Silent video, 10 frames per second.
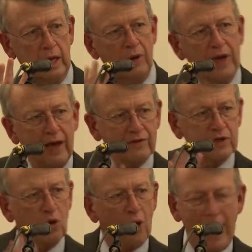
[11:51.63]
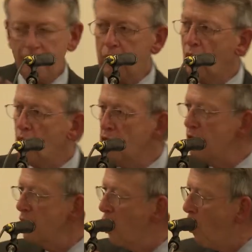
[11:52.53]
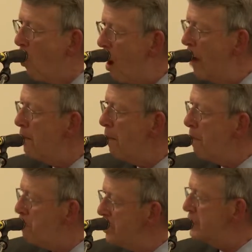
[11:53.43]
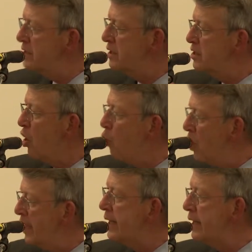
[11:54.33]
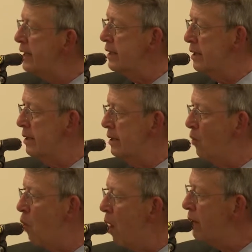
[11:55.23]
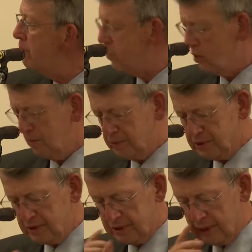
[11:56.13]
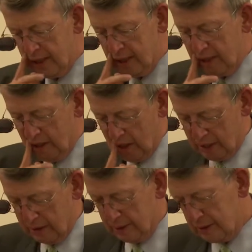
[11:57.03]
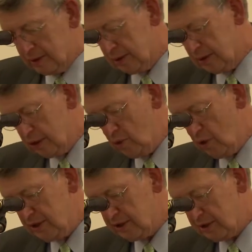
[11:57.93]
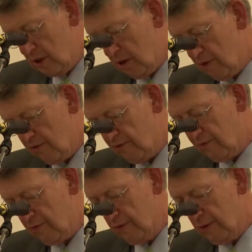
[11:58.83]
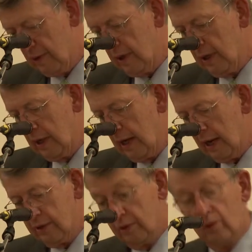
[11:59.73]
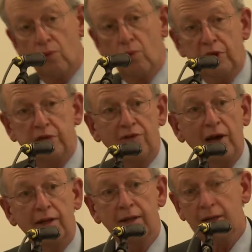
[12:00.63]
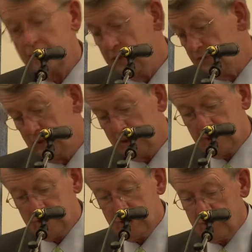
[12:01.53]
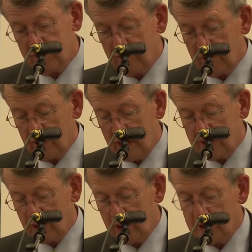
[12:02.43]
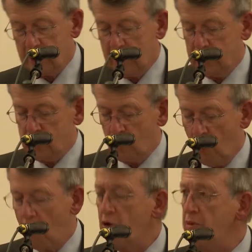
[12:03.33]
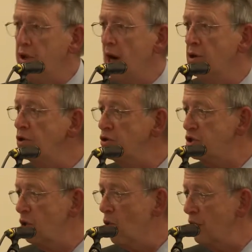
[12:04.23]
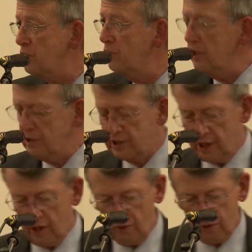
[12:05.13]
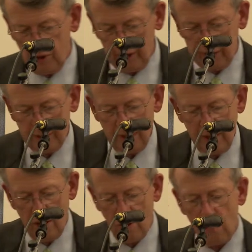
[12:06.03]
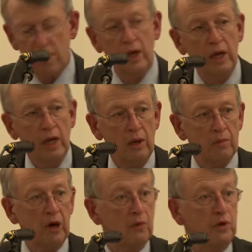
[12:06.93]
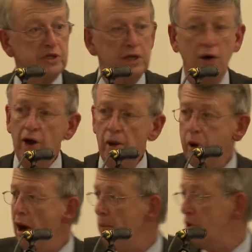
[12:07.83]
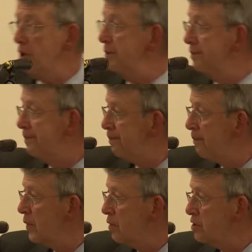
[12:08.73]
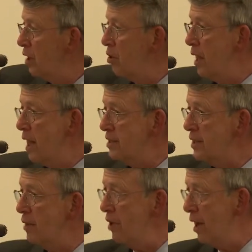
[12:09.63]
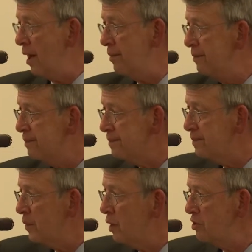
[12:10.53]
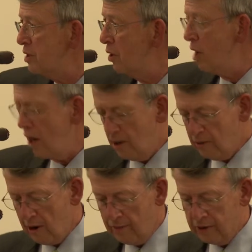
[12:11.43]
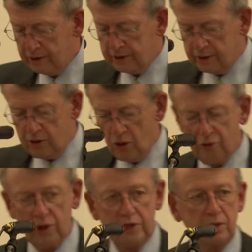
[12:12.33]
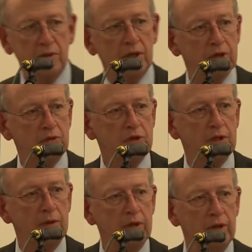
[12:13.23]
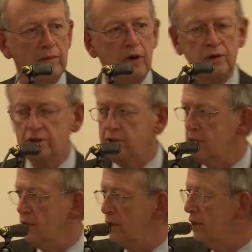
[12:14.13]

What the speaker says: and we have to grapple with, what business are we in? What purpose do we serve? And we define that differently in terms of theological education. What would be our new story? 2 years ago, we really didn't know. But we sold our property. It was the only asset we had. We sold all our property to Northwestern. Those were some of the most